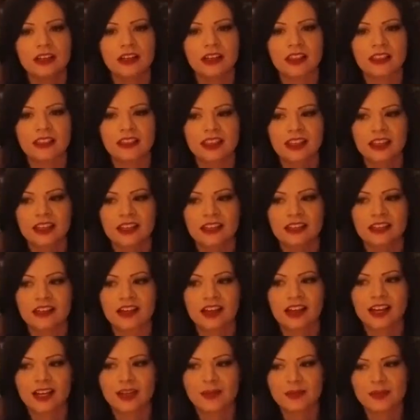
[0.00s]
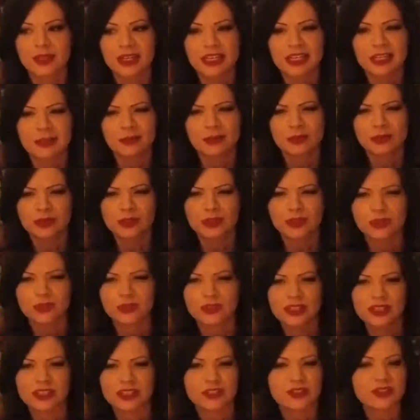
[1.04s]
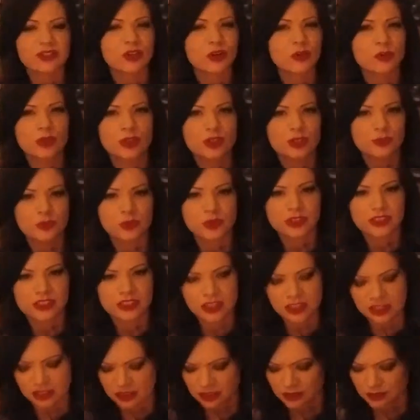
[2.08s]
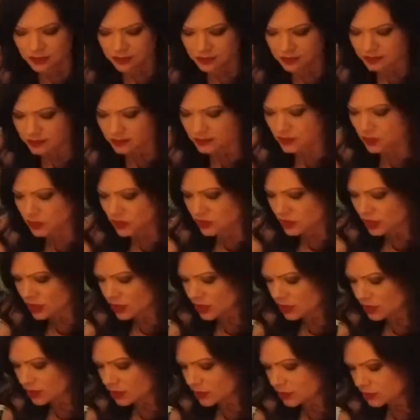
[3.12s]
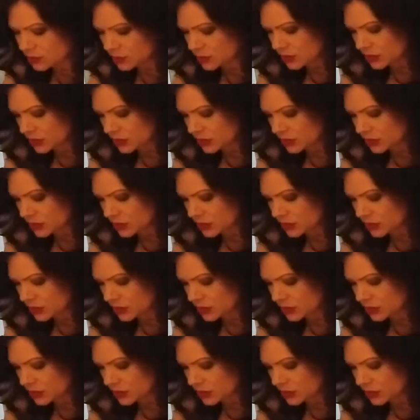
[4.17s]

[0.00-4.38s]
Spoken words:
then I'm able to get so much more done. So